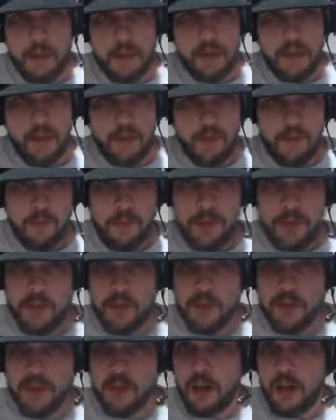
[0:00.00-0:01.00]
sure if you've been to
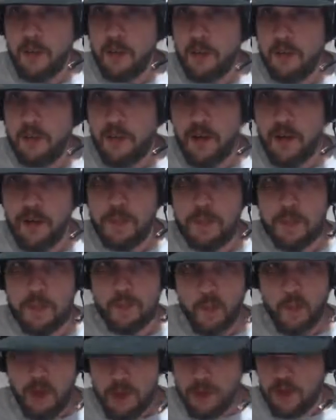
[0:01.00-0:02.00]
the show before,
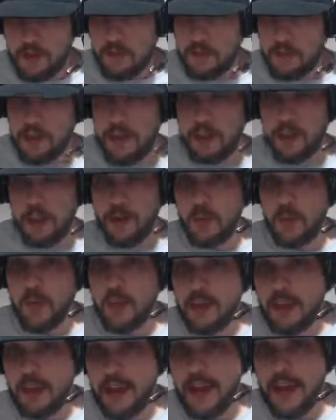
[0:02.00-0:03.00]
but welcome. Thank you. We
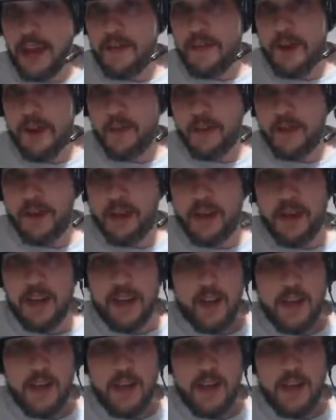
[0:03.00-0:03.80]
are live every